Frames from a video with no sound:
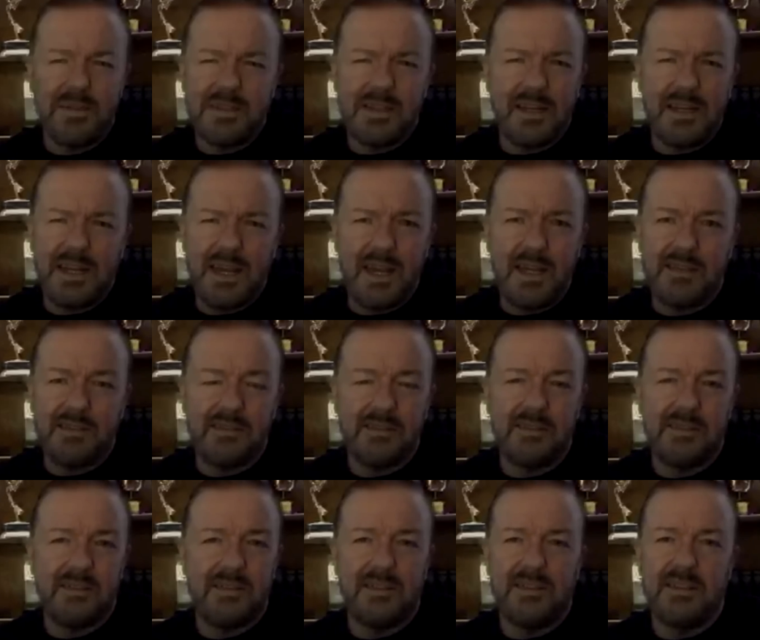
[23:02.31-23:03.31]
say
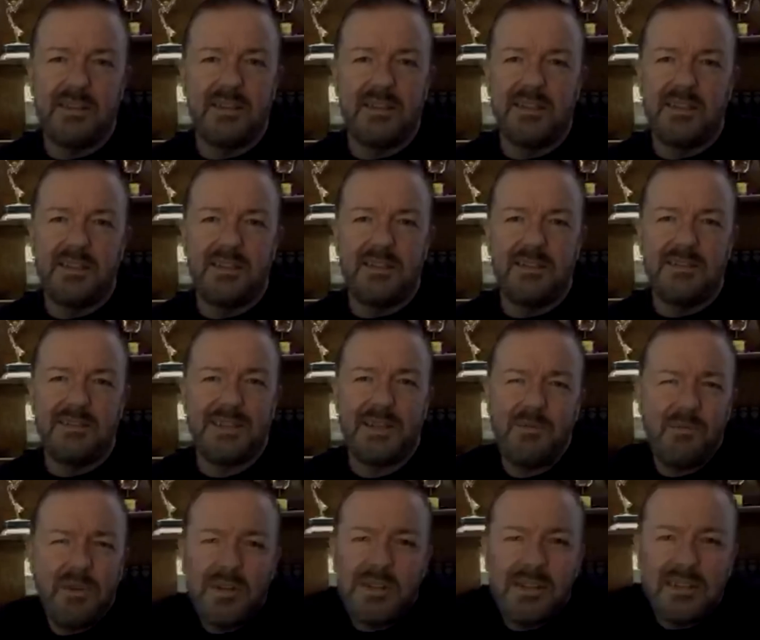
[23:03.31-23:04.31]
yes? They
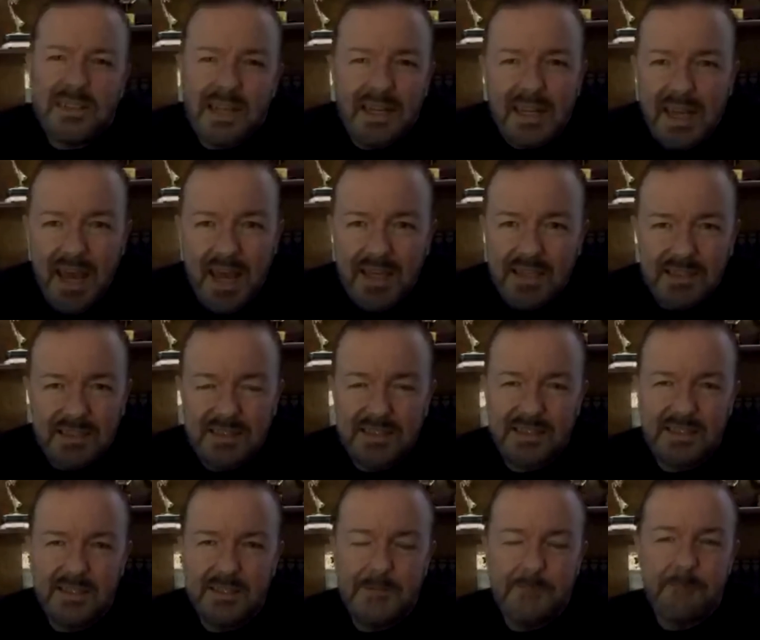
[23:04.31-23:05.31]
wouldn't say
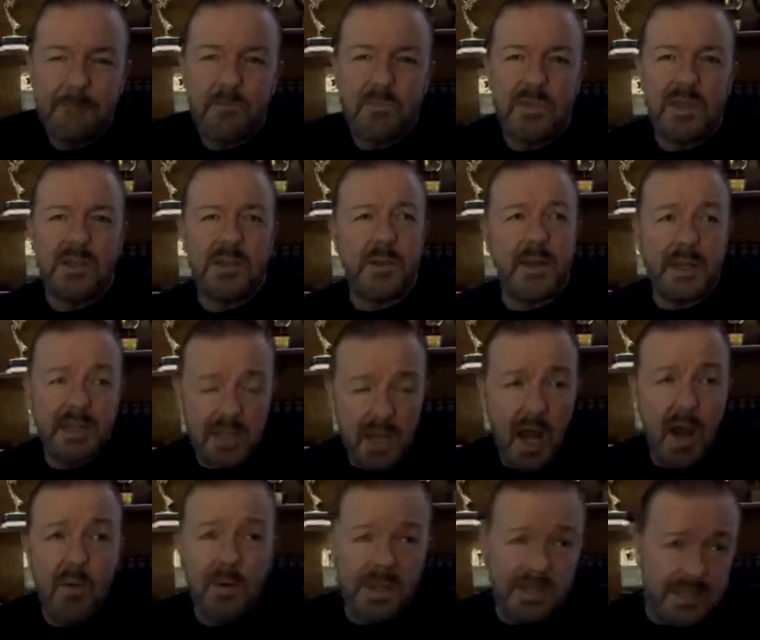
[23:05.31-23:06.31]
yes. So they
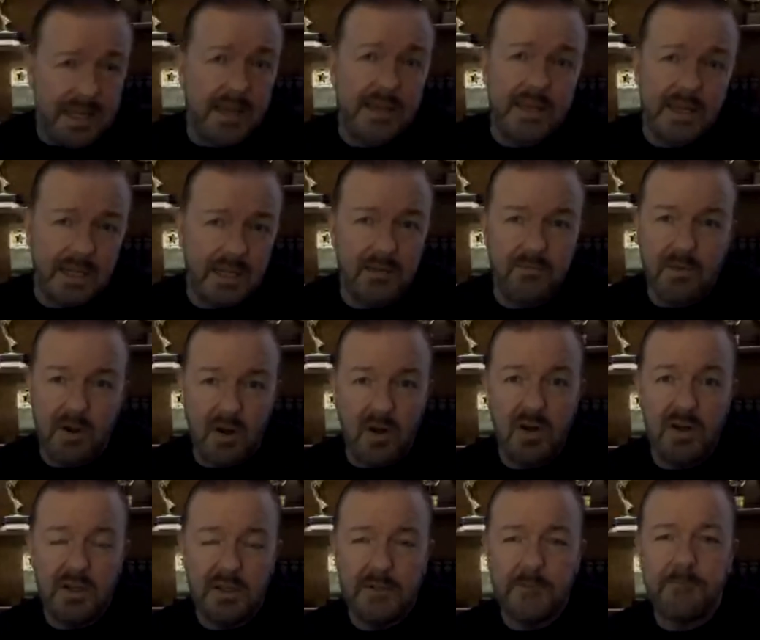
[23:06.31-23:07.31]
know it's ethically
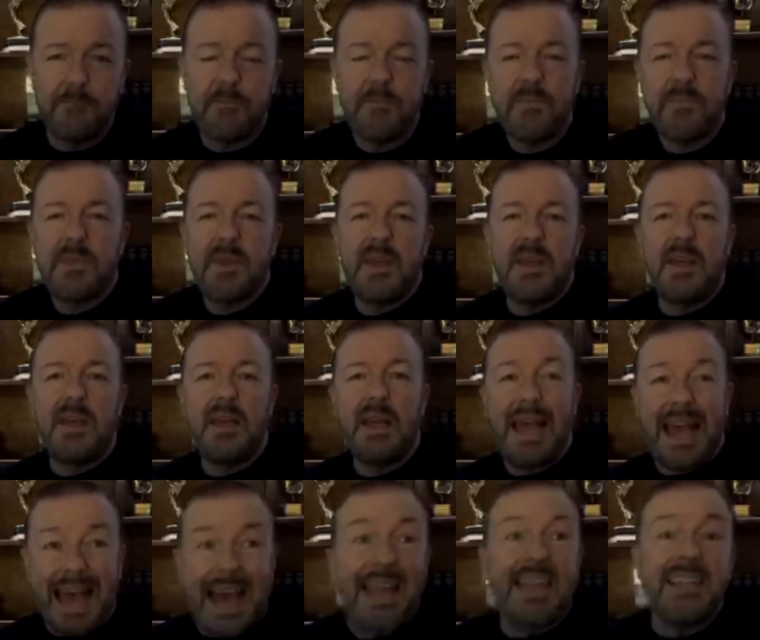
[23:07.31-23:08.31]
wrong,
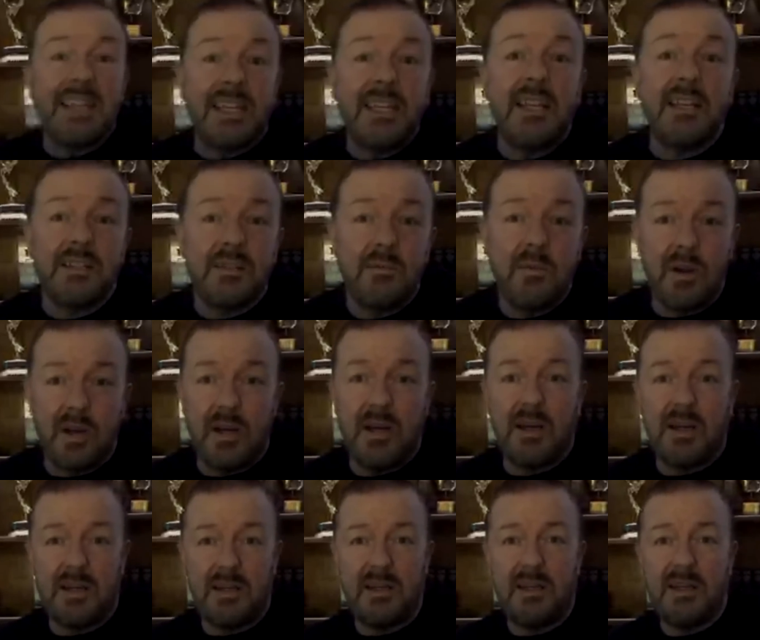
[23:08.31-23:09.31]
and it doesn't
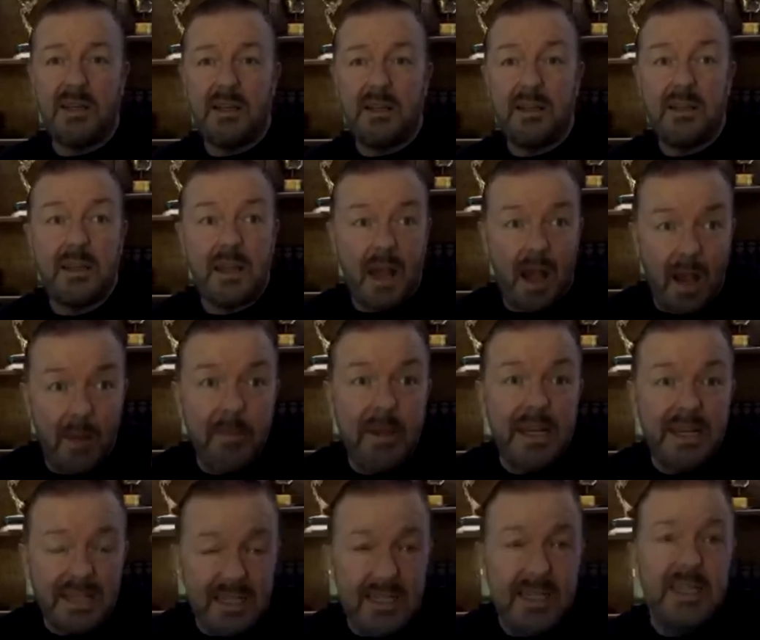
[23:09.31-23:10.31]
work. I
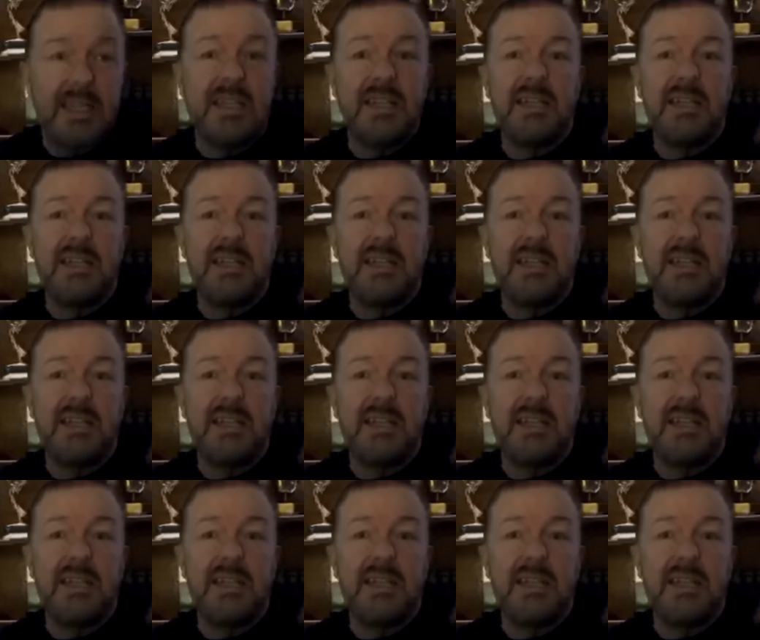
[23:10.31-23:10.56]
mean,